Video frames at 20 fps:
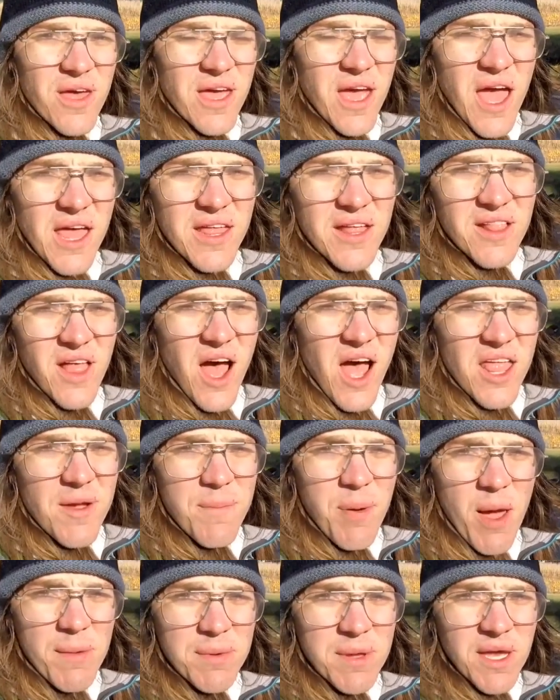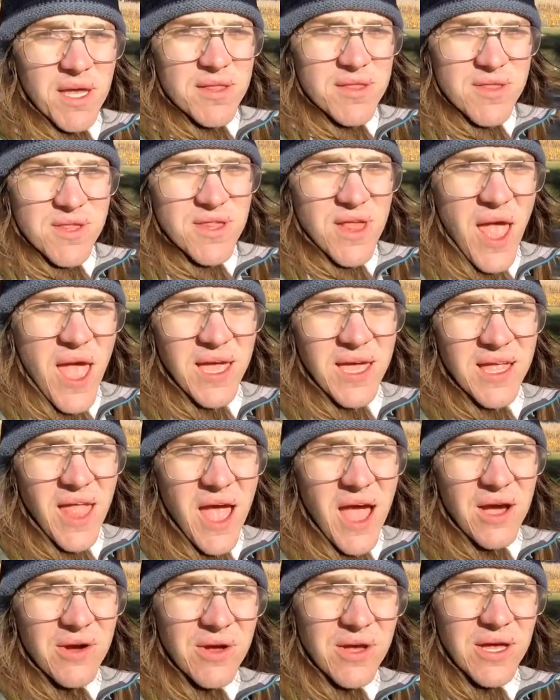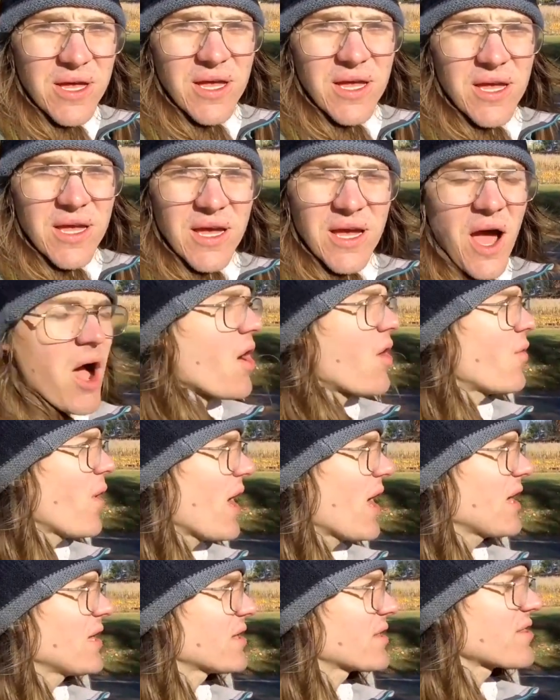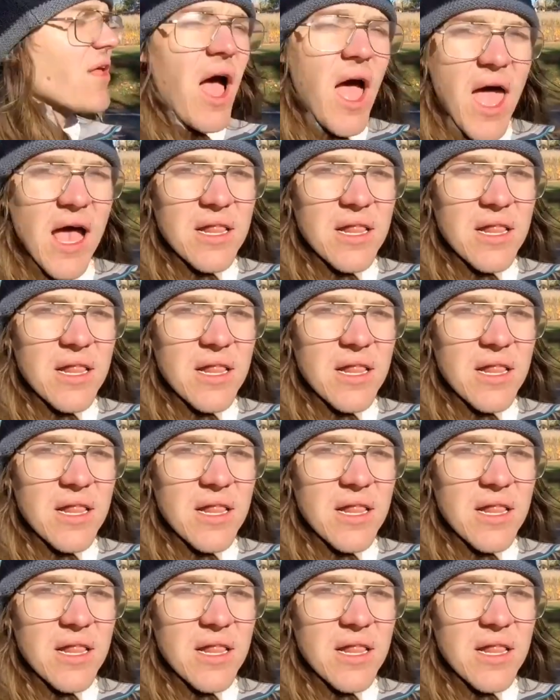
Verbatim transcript: they got a lot of pumpkins just hanging out. Oh wait, it's not